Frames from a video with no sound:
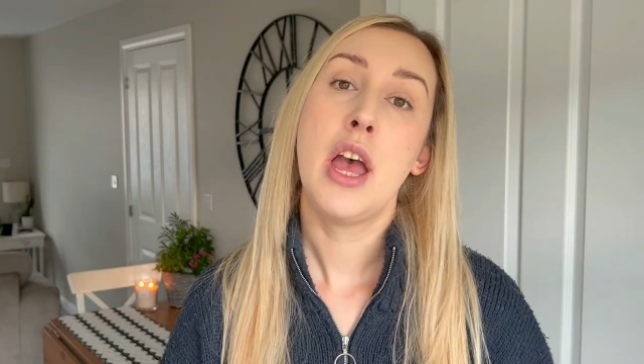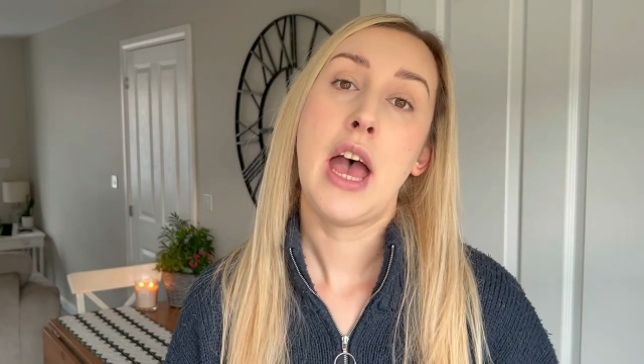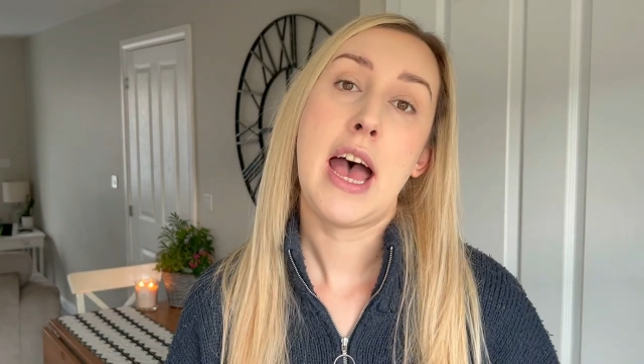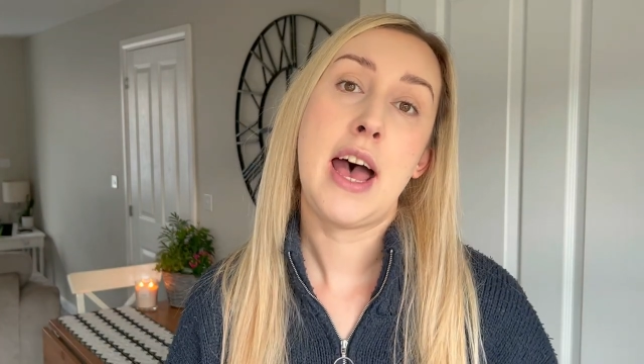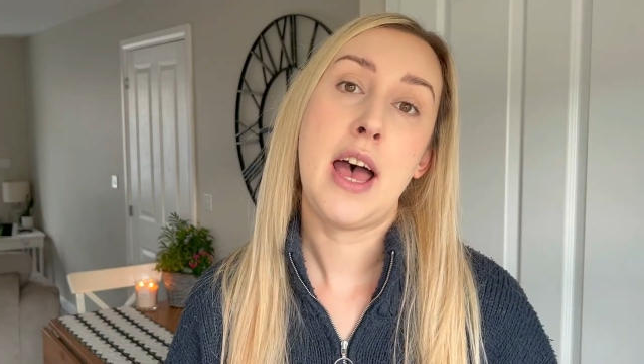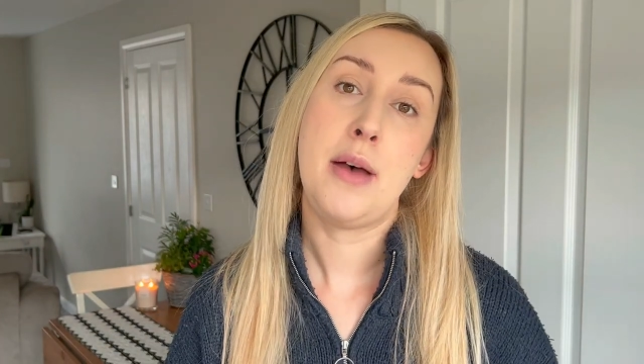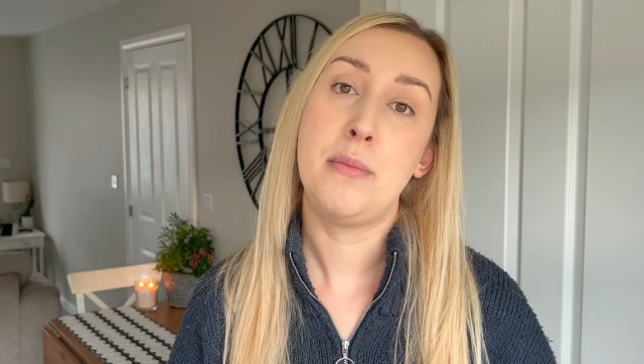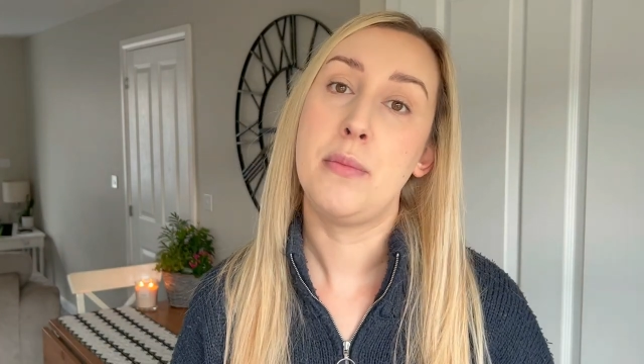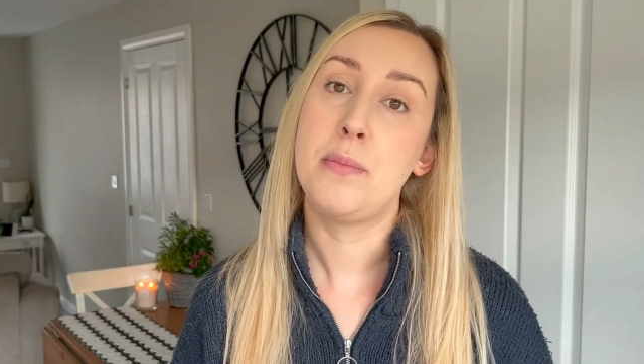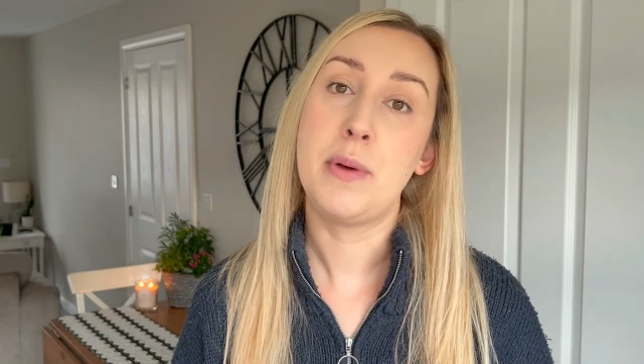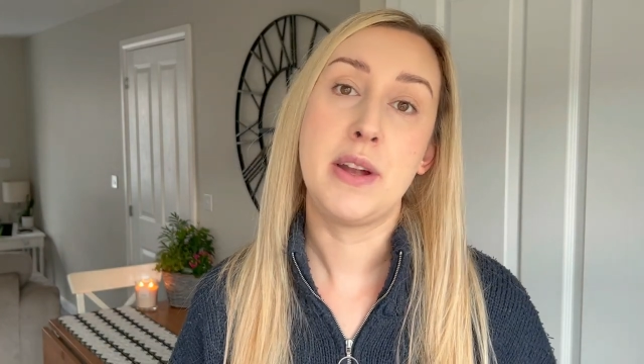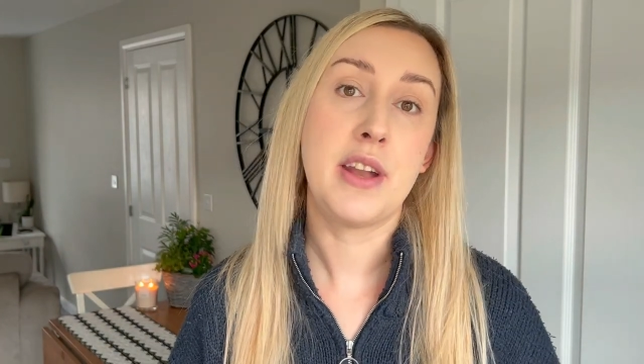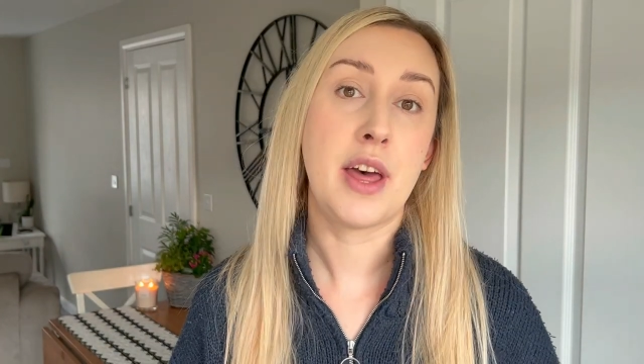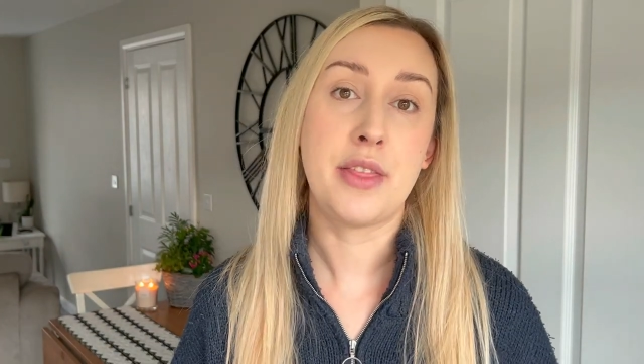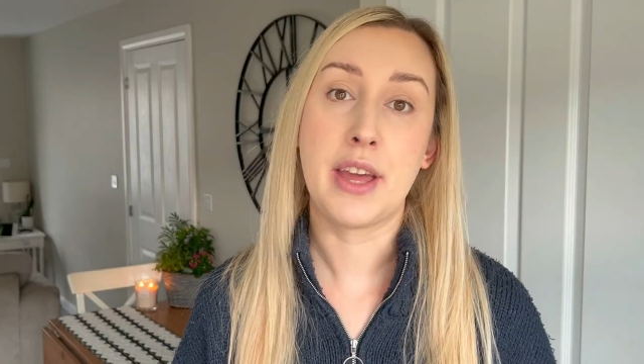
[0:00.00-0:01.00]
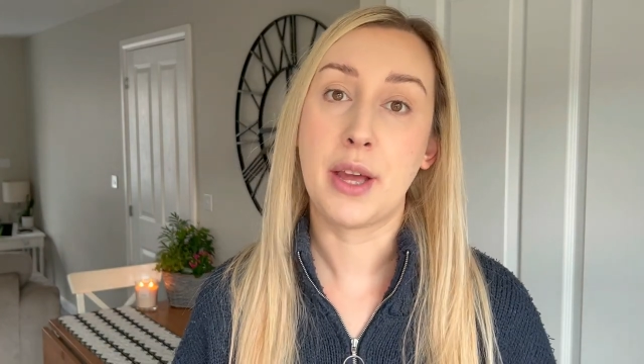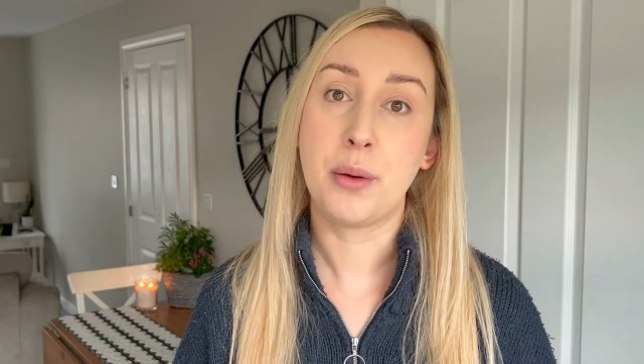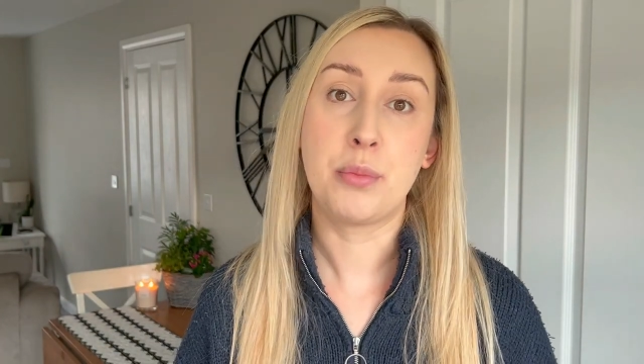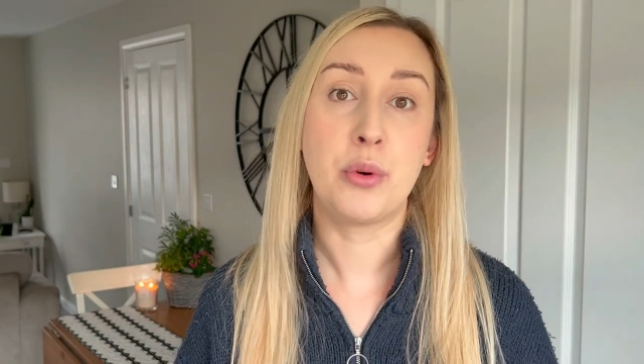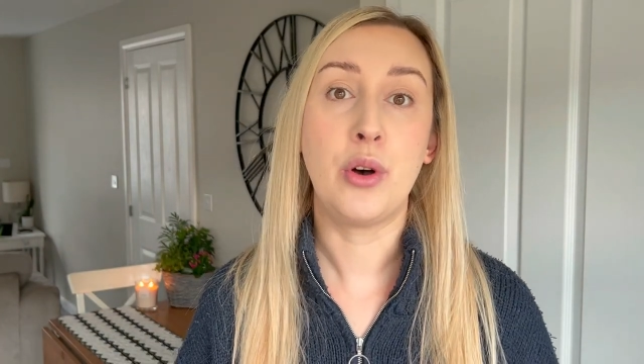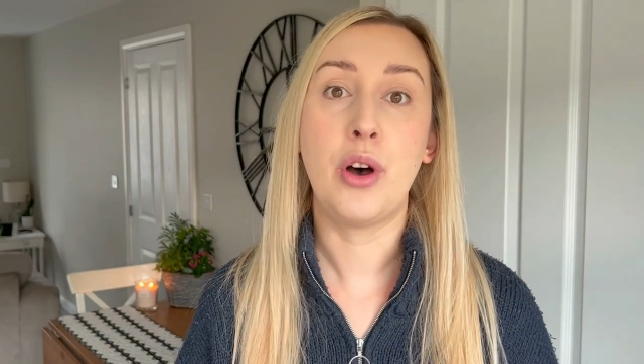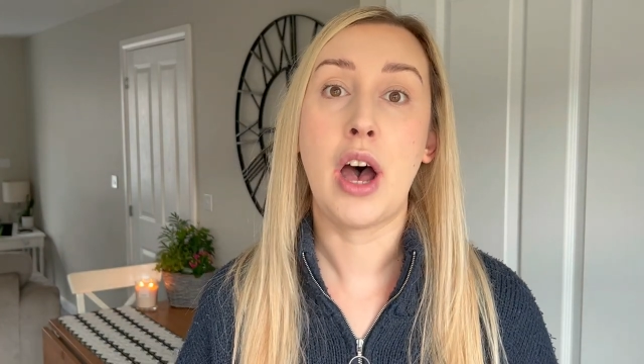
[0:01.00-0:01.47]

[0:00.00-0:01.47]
but nothing brought